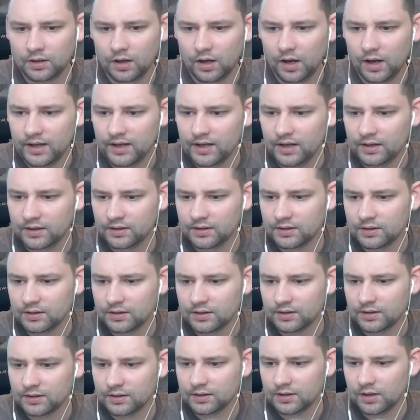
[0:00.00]
Iron.
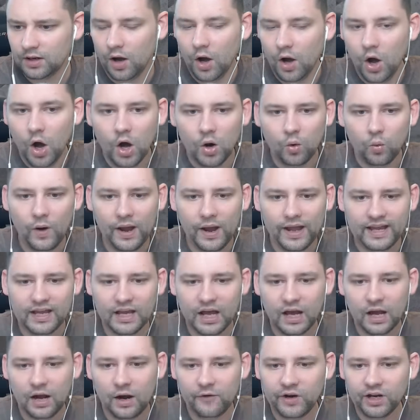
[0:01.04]
Wait,
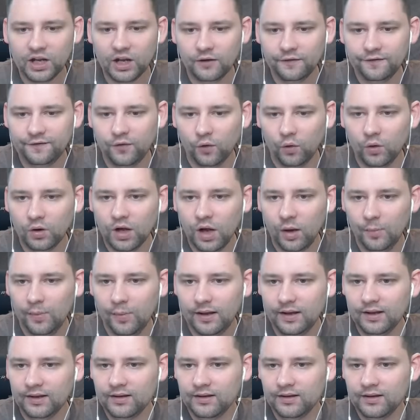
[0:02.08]
I've only got 4 copper?